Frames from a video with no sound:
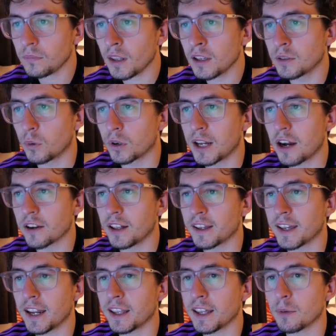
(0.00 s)
So we'll calculate
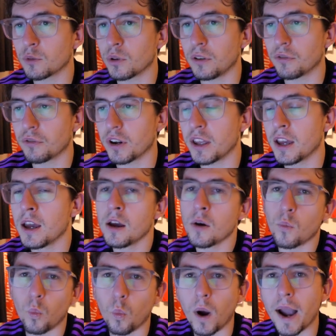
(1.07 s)
again in game 23
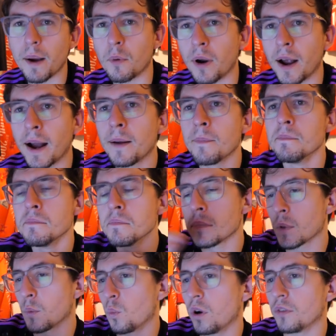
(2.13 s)
where we're at
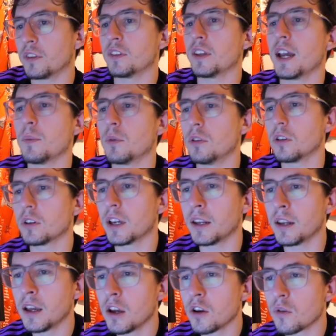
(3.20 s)
with the table looking.